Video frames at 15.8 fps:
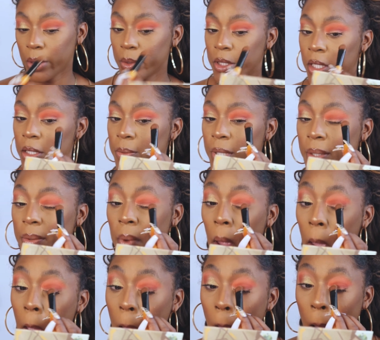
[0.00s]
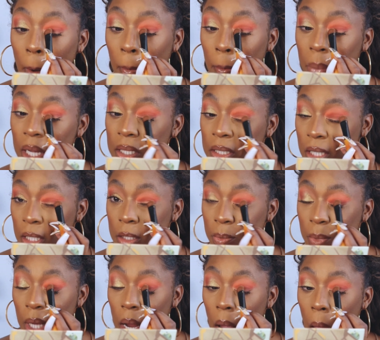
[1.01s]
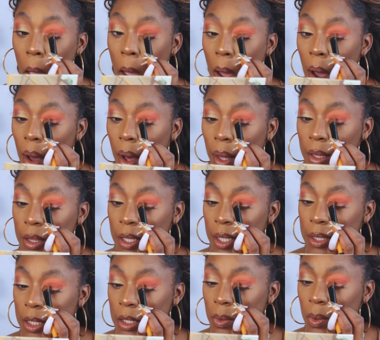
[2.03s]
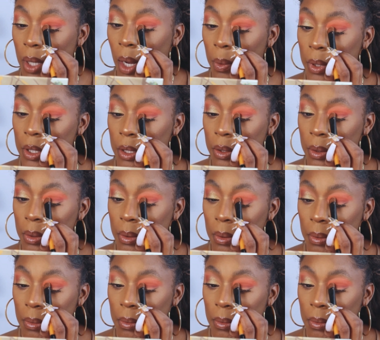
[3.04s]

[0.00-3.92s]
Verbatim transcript: don't judge me, but judge me, this is what I would do.